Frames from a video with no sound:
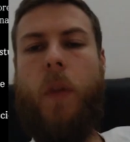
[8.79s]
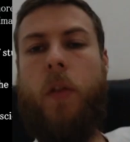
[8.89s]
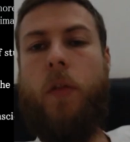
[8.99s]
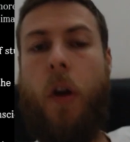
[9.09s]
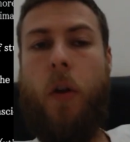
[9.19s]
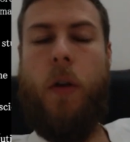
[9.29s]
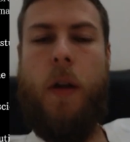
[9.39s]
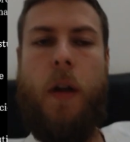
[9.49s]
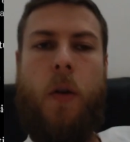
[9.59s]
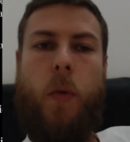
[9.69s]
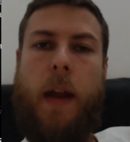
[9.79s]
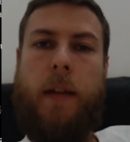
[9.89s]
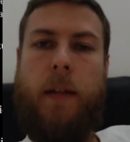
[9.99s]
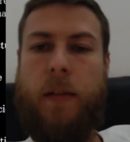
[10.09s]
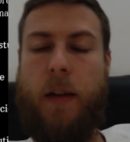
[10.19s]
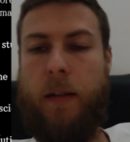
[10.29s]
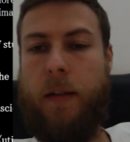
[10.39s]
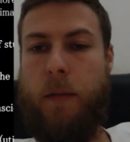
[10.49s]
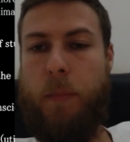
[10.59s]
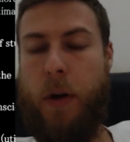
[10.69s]
So we had discussed
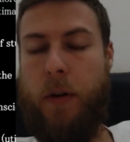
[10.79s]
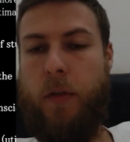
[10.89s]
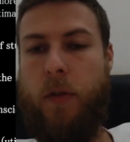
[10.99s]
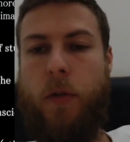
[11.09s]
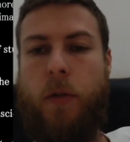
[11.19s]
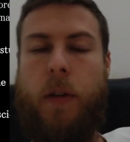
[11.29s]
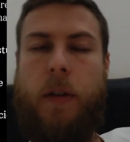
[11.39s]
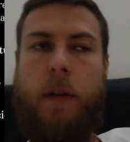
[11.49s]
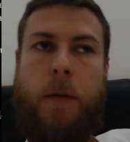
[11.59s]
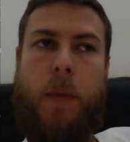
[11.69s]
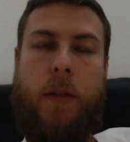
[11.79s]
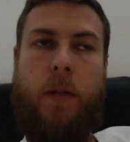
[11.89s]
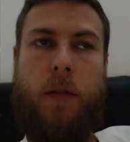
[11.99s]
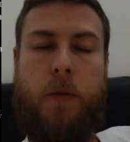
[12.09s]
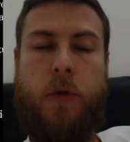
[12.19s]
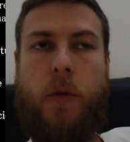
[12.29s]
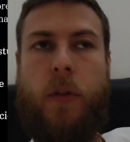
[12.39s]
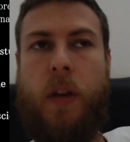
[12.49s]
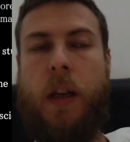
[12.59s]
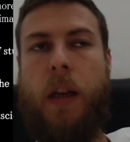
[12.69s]
in part two the different methods of truth
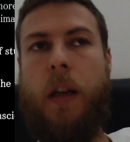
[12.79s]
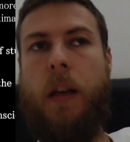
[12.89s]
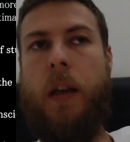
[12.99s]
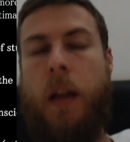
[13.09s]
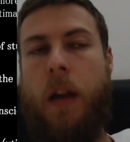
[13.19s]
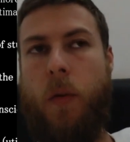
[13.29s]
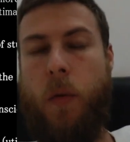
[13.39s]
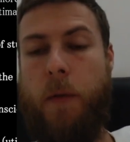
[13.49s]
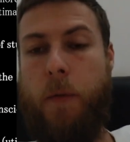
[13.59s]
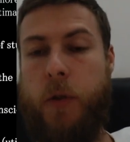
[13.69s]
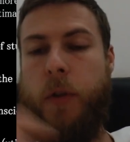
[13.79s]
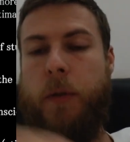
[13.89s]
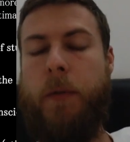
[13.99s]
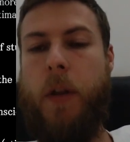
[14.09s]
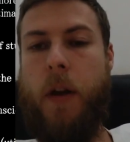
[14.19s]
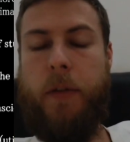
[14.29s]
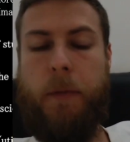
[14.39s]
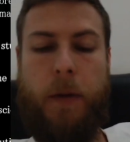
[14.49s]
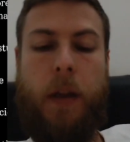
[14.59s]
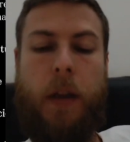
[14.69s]
seeking, one of which was
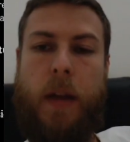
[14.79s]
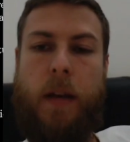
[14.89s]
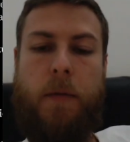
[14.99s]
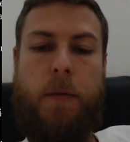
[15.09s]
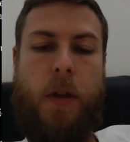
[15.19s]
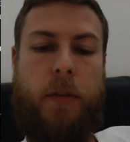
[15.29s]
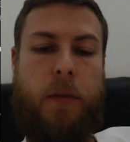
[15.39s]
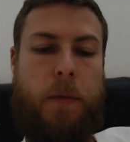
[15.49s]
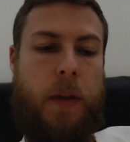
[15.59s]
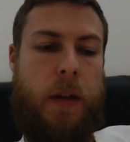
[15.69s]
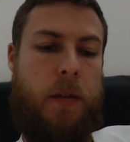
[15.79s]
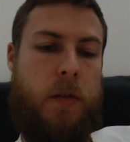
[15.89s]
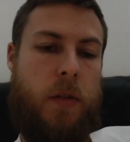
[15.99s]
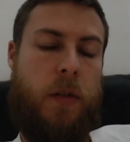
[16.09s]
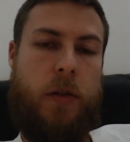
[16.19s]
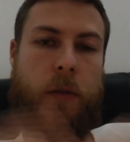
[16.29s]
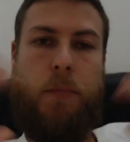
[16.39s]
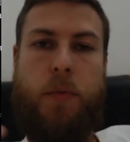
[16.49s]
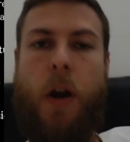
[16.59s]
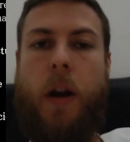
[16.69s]
philosophy, and philosophy is just such a
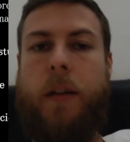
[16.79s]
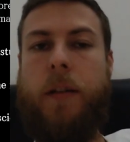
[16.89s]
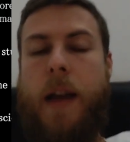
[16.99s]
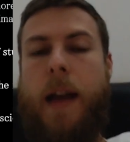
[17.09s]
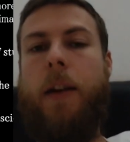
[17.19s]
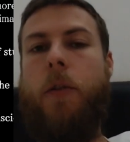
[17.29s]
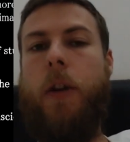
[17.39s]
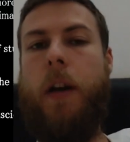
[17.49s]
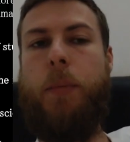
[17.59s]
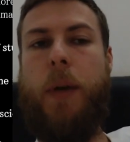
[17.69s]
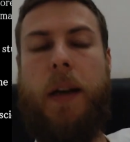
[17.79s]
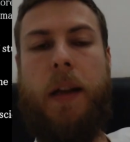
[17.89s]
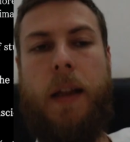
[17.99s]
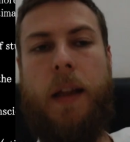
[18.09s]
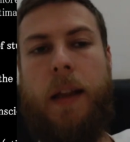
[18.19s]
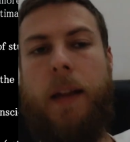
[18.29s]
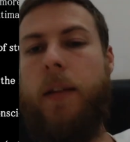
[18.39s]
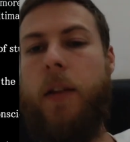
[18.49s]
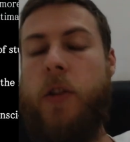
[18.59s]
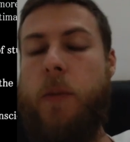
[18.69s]
broad category, but it
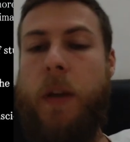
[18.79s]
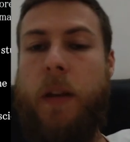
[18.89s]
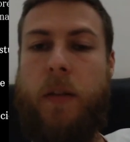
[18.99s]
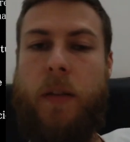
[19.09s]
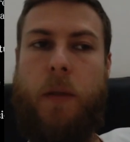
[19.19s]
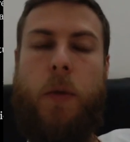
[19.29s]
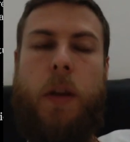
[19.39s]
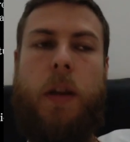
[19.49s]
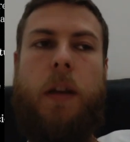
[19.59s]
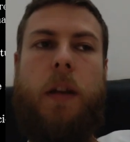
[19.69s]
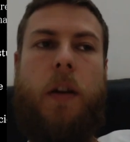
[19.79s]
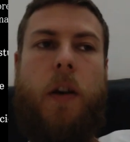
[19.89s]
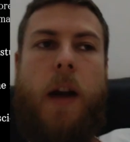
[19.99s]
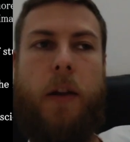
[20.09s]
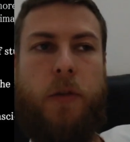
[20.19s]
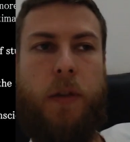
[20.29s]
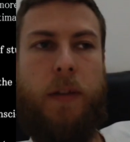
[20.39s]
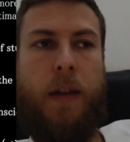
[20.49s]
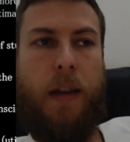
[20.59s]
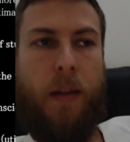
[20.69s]
essentially means that we are actually
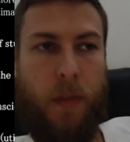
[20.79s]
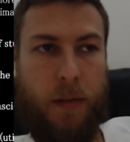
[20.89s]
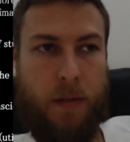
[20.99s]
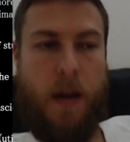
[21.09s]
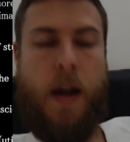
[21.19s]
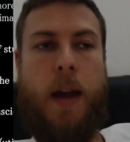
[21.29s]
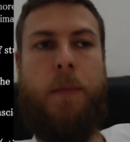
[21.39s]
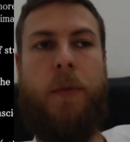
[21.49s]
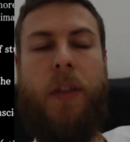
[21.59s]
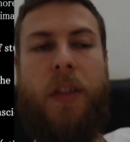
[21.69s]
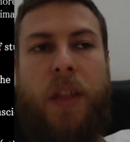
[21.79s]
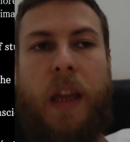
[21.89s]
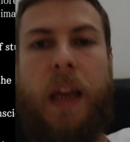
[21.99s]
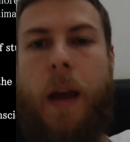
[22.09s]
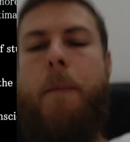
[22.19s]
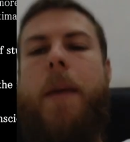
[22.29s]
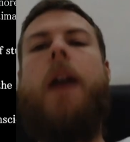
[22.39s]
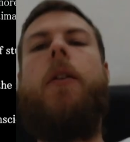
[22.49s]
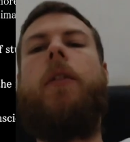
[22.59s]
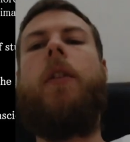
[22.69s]
taking the time to think
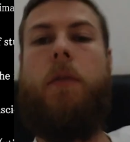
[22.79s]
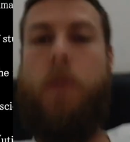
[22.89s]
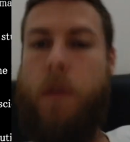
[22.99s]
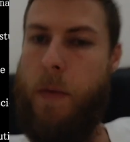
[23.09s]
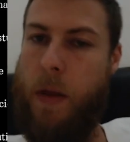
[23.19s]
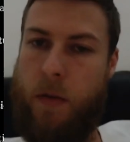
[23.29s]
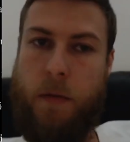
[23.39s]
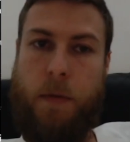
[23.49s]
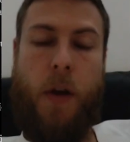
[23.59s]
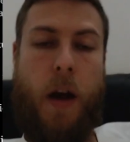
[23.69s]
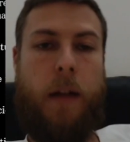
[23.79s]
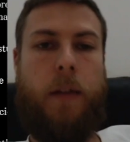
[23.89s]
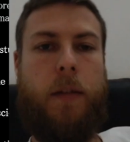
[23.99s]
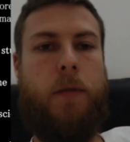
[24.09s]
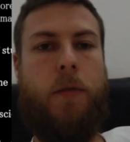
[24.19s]
about the methods of thought.